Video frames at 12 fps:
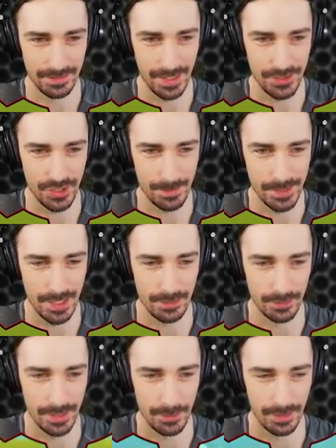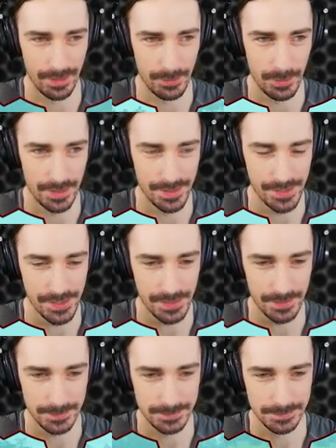I jumped That's out right 16 where I points Of
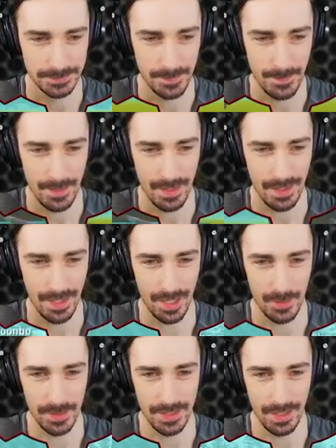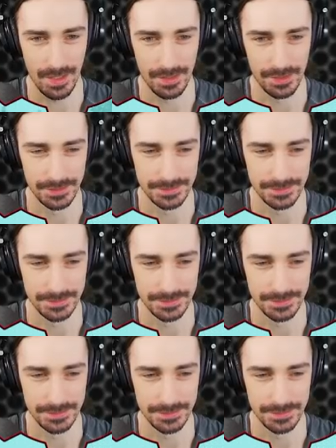contact right there. There that's we go.